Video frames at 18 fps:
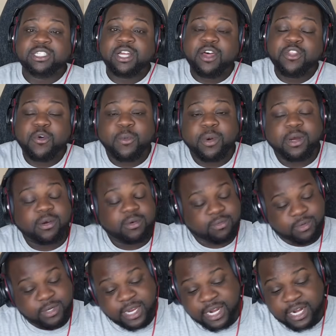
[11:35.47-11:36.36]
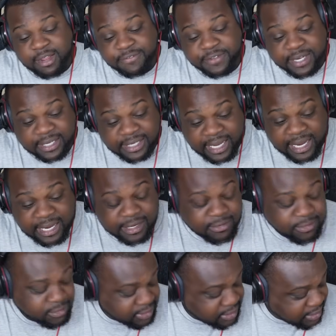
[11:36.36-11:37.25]
Otherwise, and if you
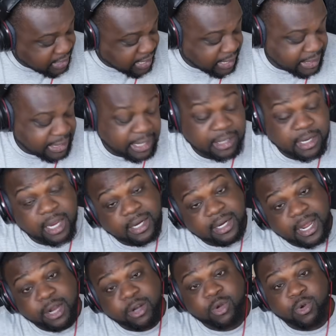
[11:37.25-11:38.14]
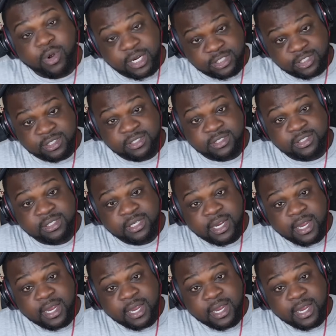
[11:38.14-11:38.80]
didn't, well, I got a lot of questions.